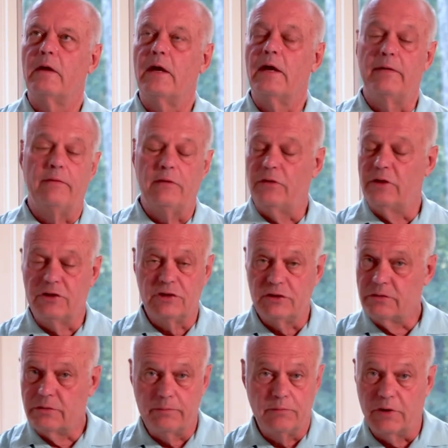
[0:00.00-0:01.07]
And this
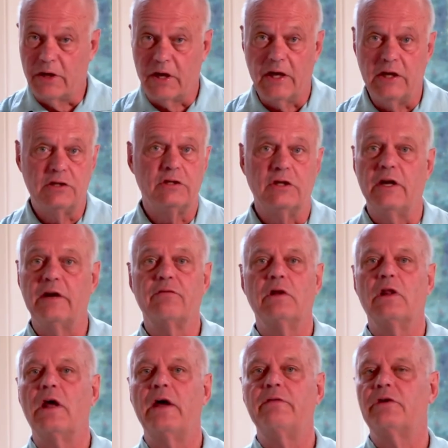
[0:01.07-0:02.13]
is the case in
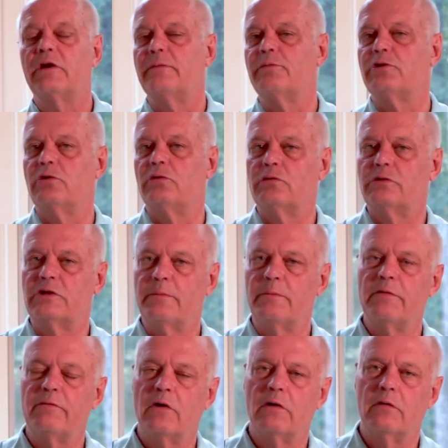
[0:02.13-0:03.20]
every lifetime. So
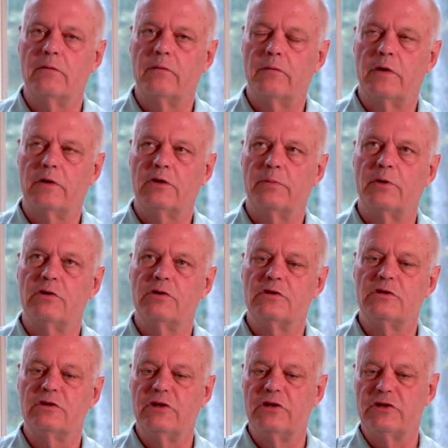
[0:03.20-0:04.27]
some of our
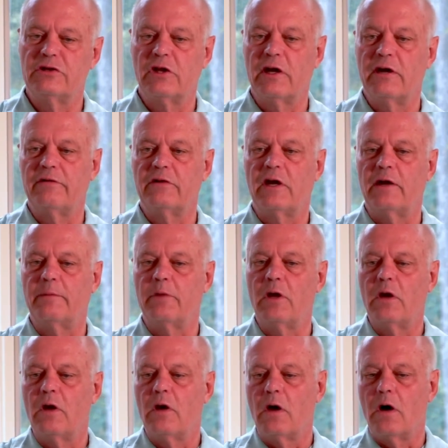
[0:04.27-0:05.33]
experiences in this lifetime
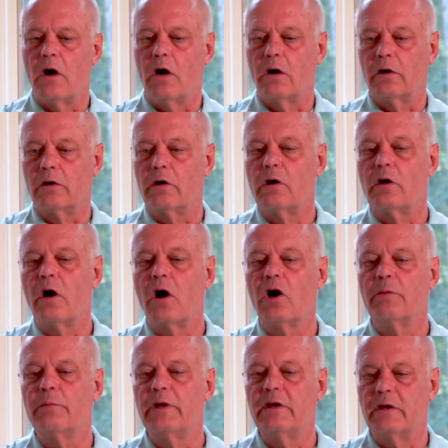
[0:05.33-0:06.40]
are
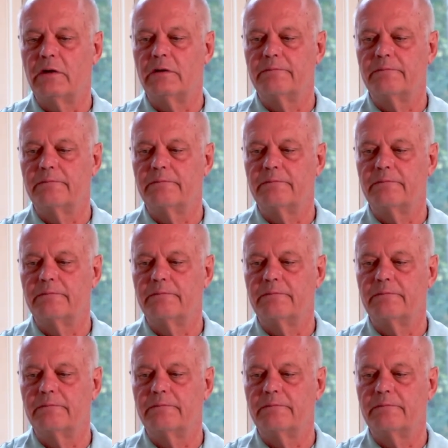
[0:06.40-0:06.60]
karmic